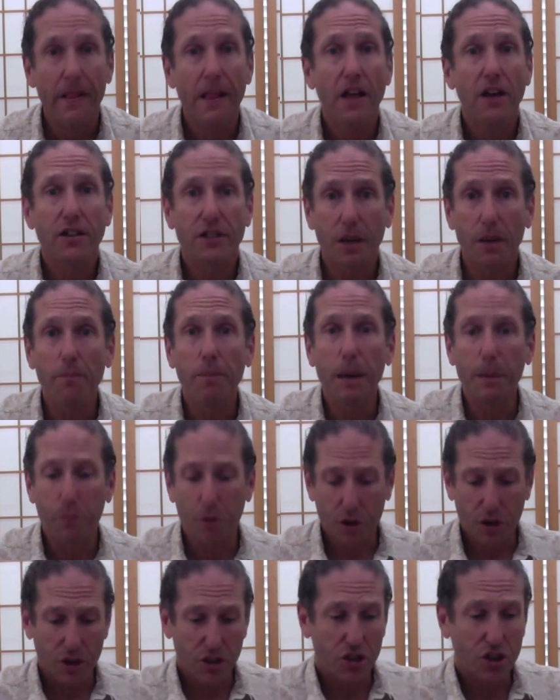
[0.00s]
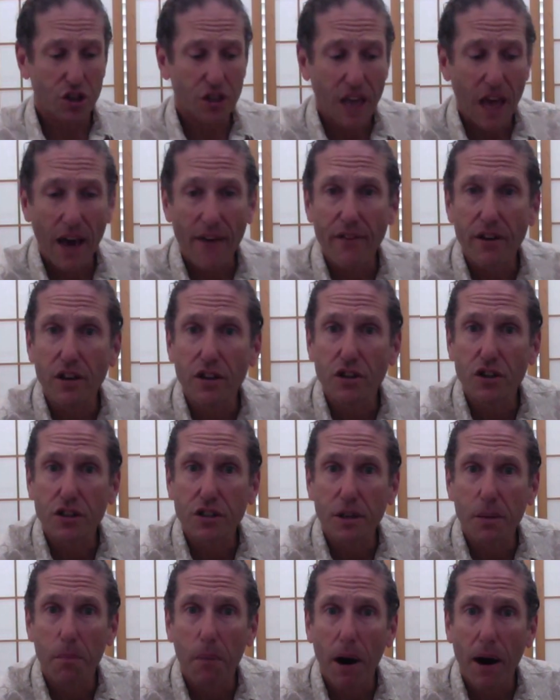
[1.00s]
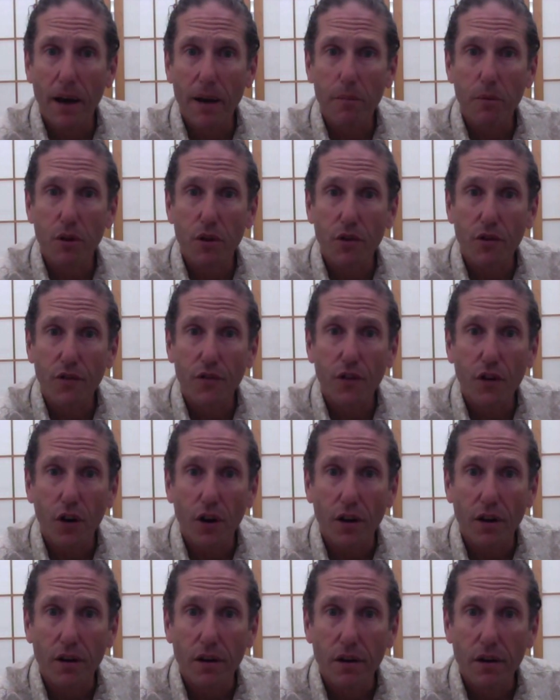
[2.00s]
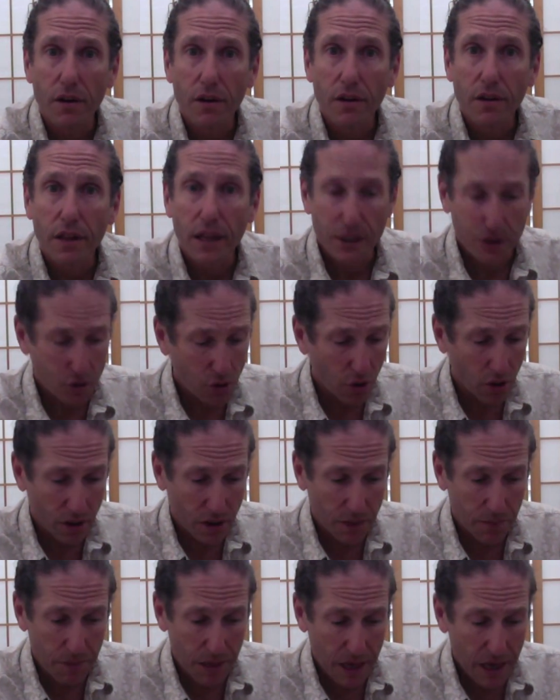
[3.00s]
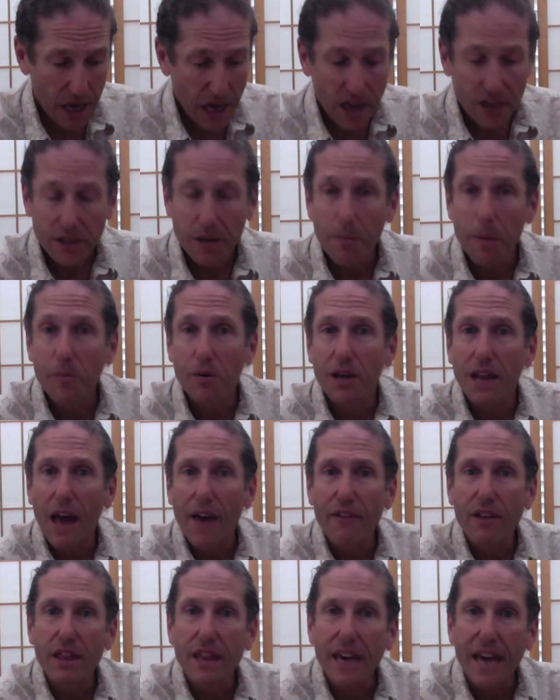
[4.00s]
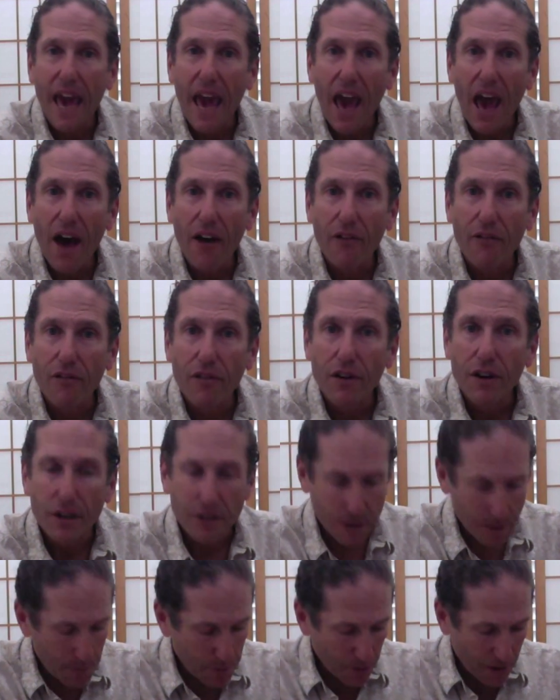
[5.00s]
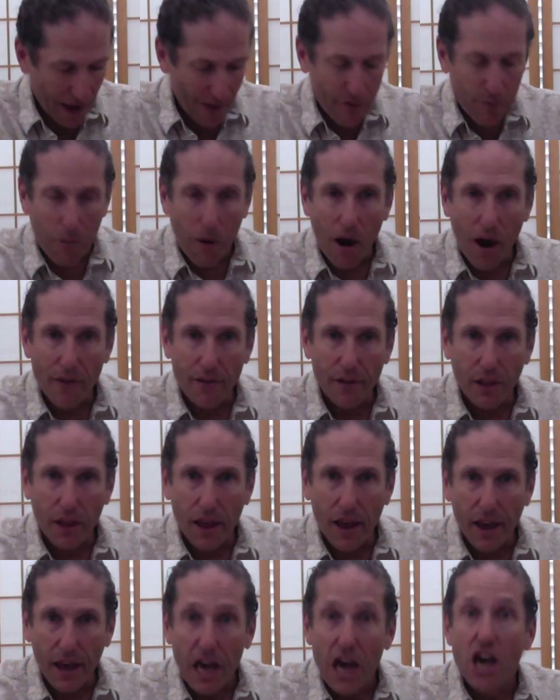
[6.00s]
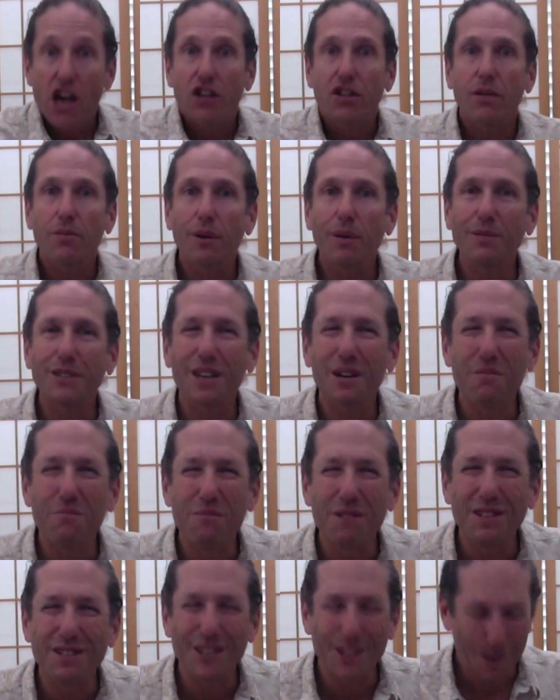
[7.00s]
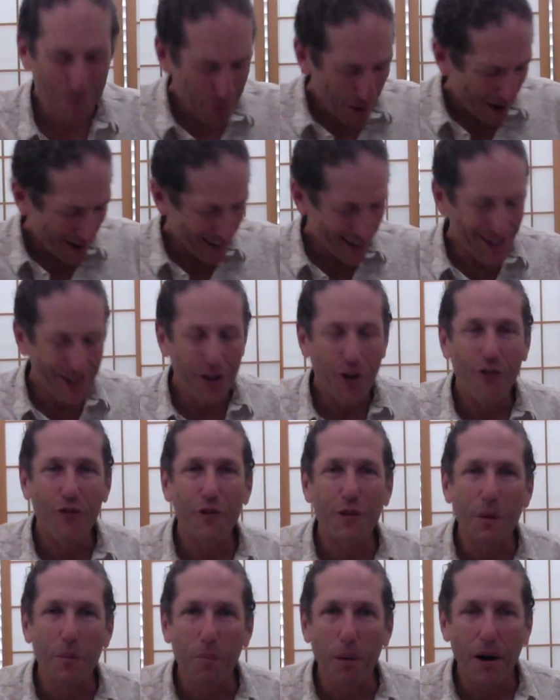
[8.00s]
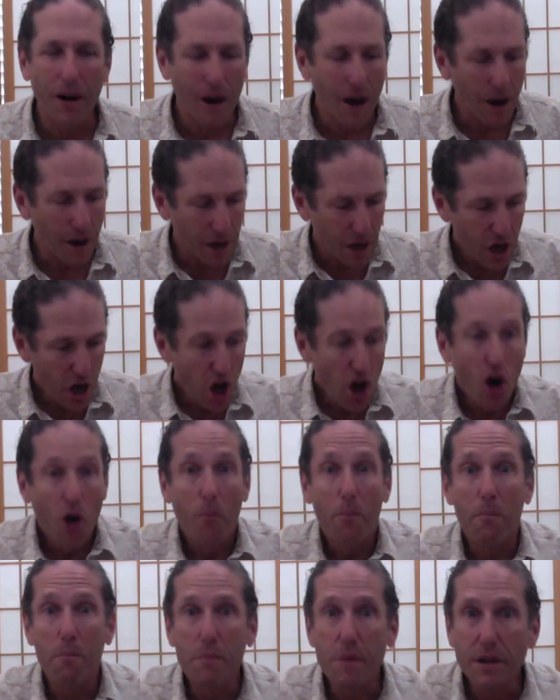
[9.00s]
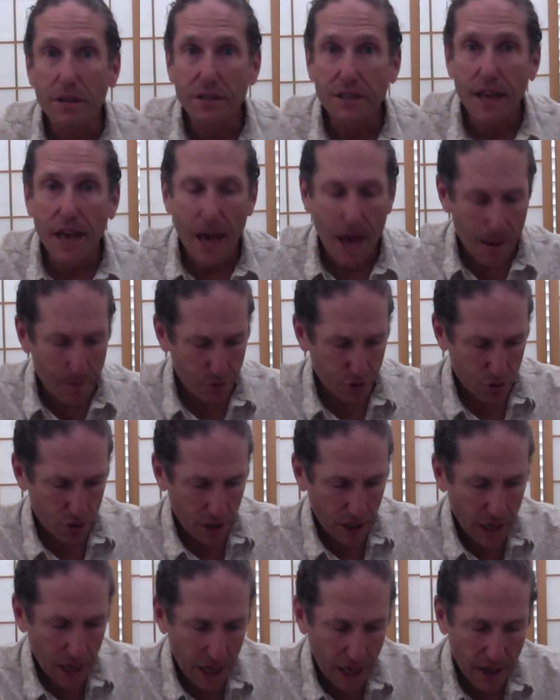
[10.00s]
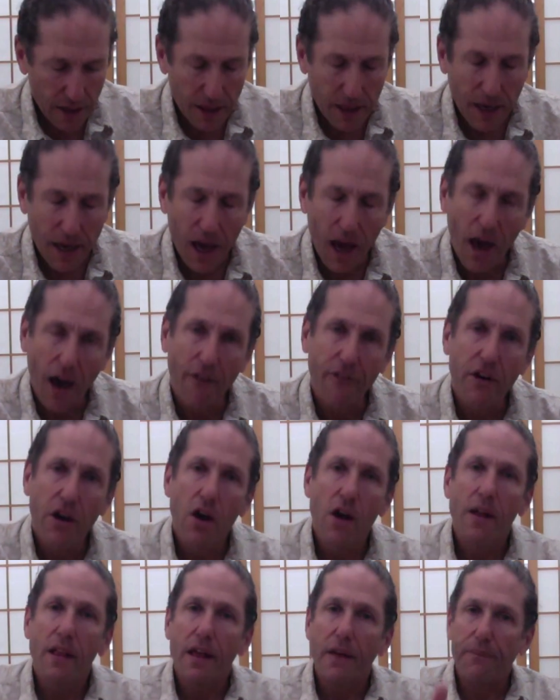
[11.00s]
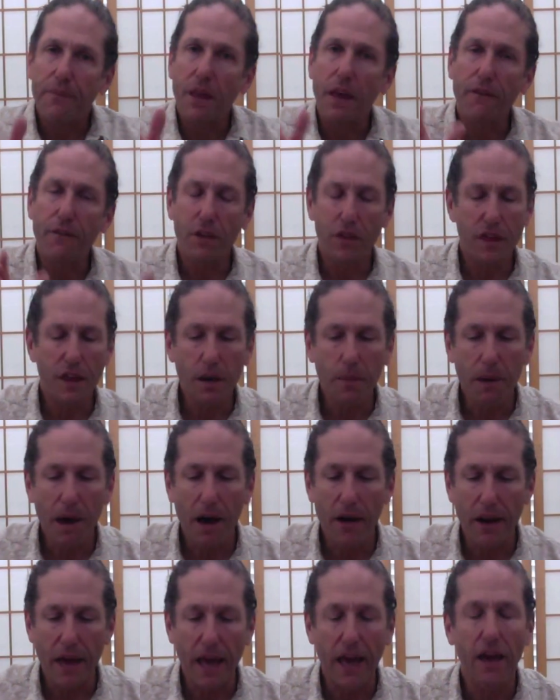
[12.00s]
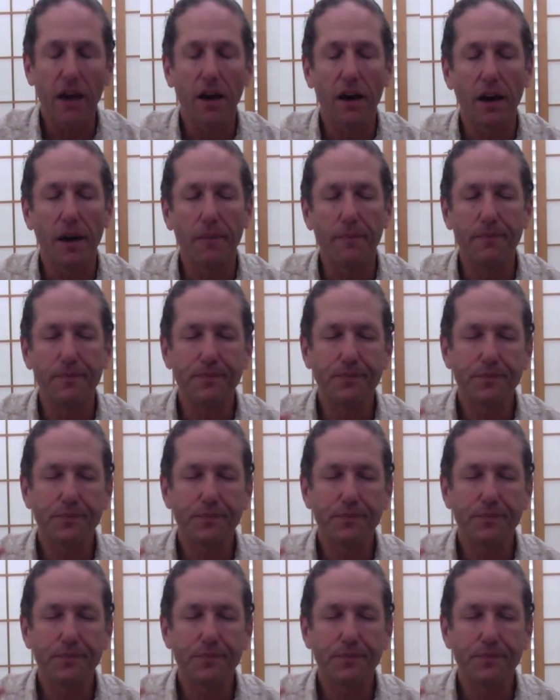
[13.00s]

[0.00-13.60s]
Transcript: Some people can just have it in just the bottom of the foot. That's all it can be. Some people can have it in the calf. Some people can have it behind the leg. Sometimes it can miss a spot. It can go from the buttock, miss the hamstring, hit the calf. If you think about a